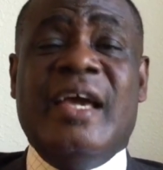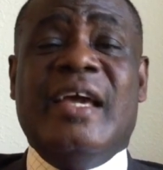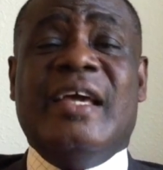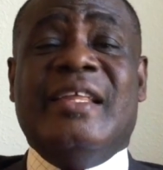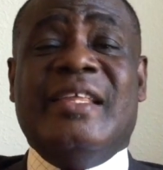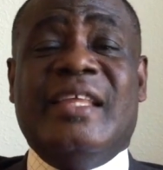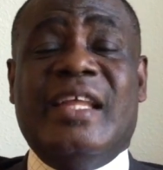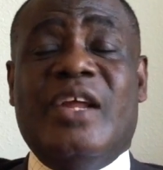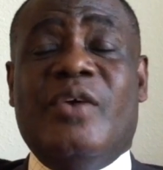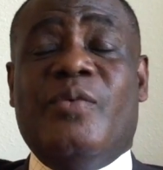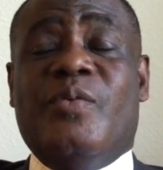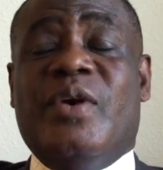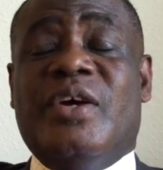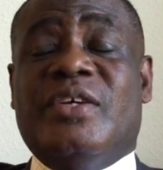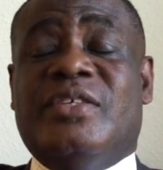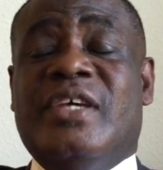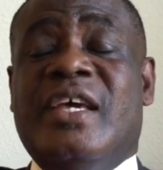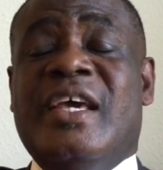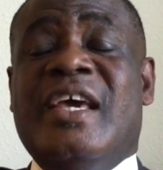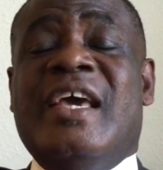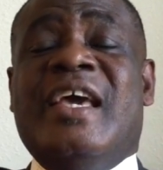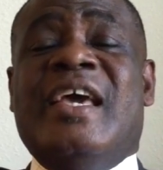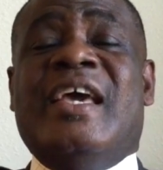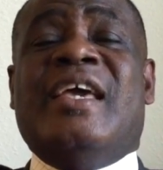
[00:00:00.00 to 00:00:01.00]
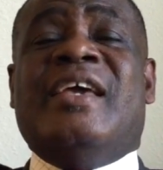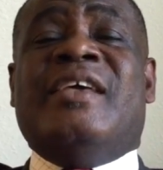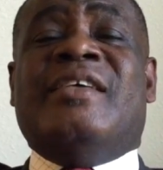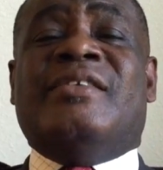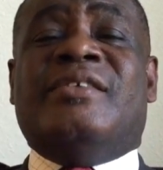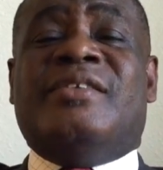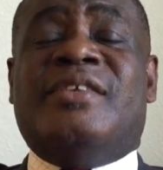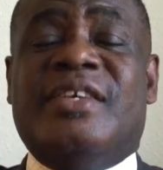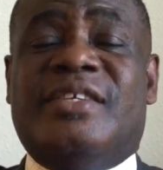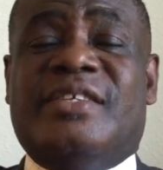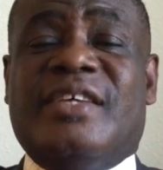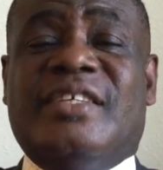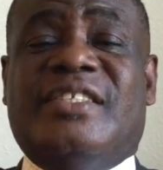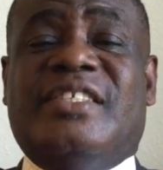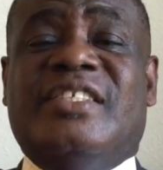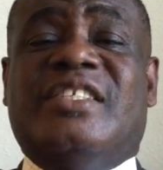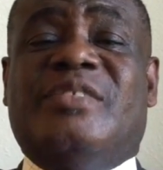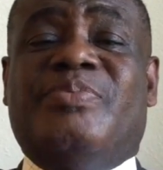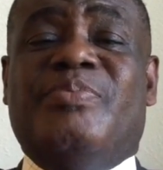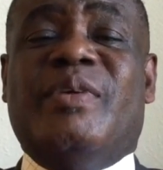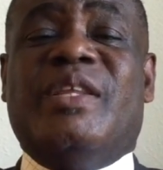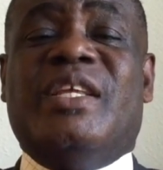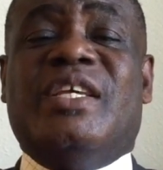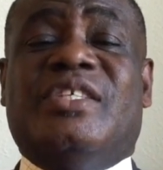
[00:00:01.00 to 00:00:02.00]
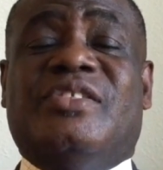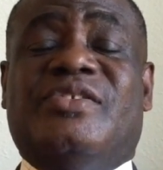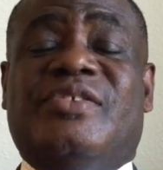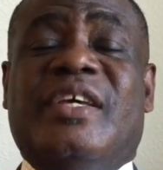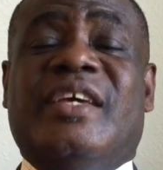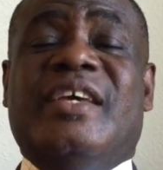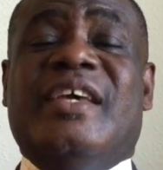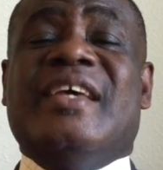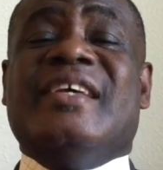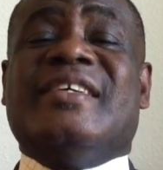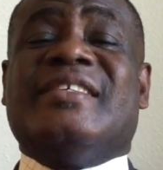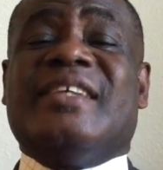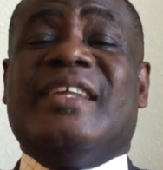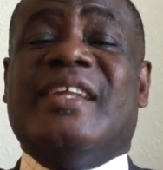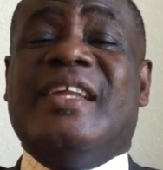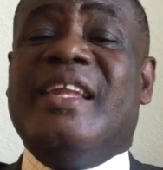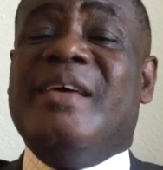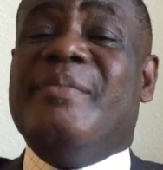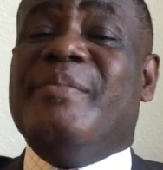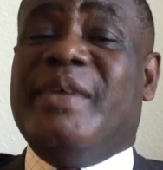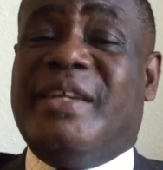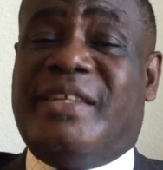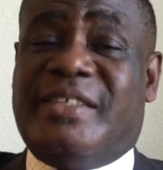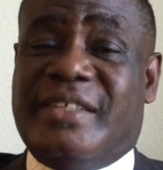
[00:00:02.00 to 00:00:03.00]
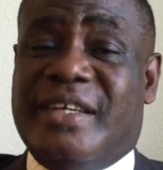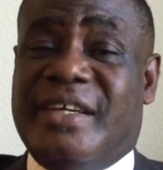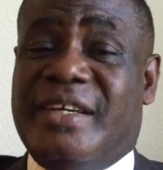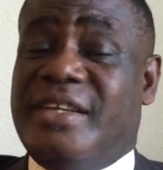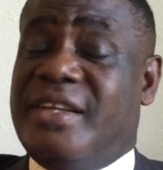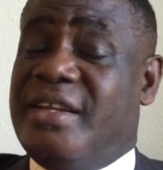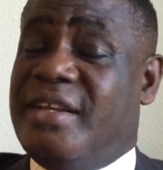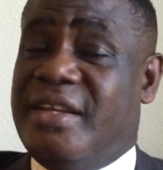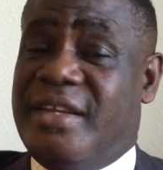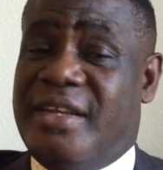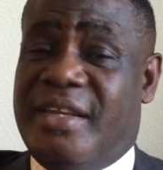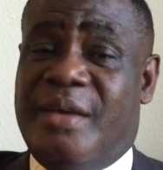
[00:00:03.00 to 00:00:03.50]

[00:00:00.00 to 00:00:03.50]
In other words, Jesus' ministry is limited.